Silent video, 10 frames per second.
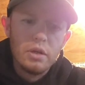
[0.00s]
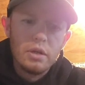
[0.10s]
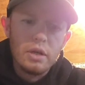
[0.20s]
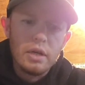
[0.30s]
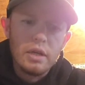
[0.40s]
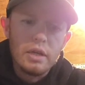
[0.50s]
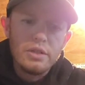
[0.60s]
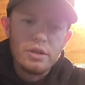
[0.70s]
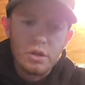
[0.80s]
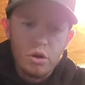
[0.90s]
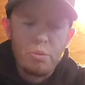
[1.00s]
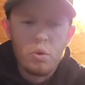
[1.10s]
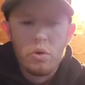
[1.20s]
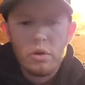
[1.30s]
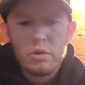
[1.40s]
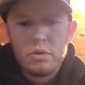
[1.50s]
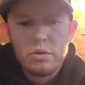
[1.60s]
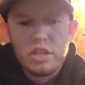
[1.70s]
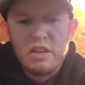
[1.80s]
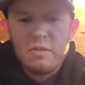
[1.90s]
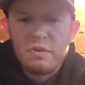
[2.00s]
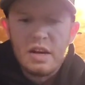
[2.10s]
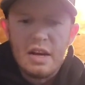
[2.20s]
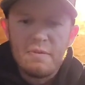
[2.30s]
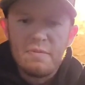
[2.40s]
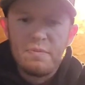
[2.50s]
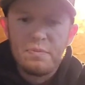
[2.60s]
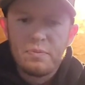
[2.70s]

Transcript: And these are 2.75.